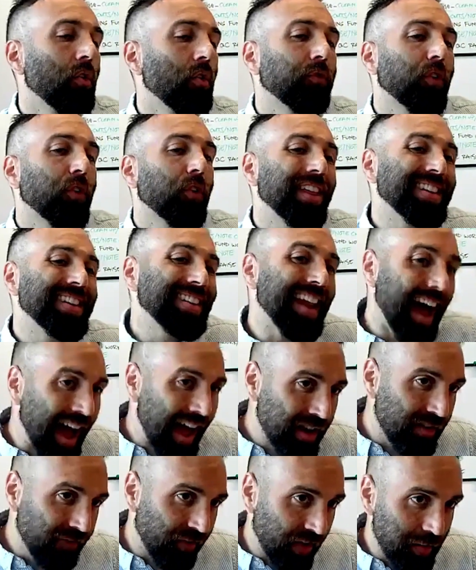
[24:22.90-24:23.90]
For the
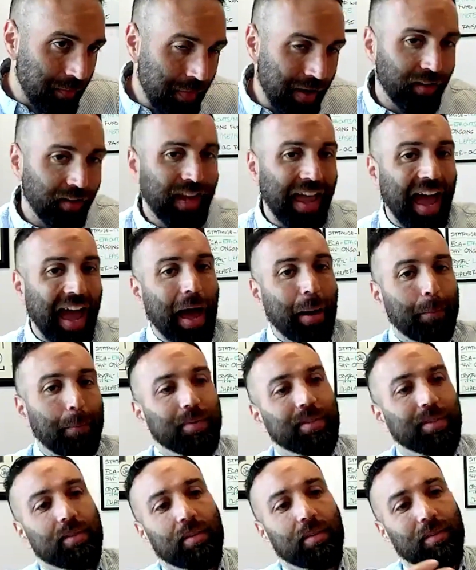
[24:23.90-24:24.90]
non-fundamental
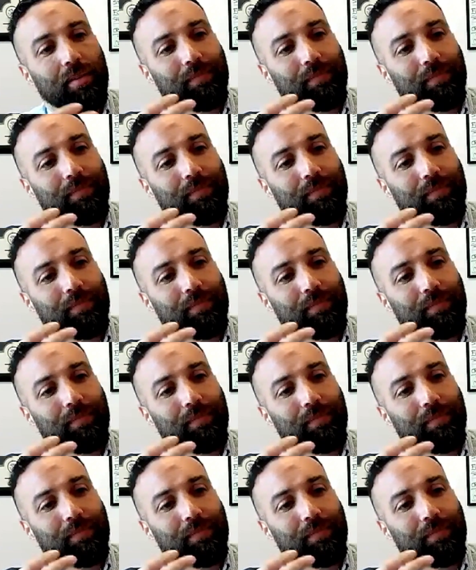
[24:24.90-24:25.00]
caps,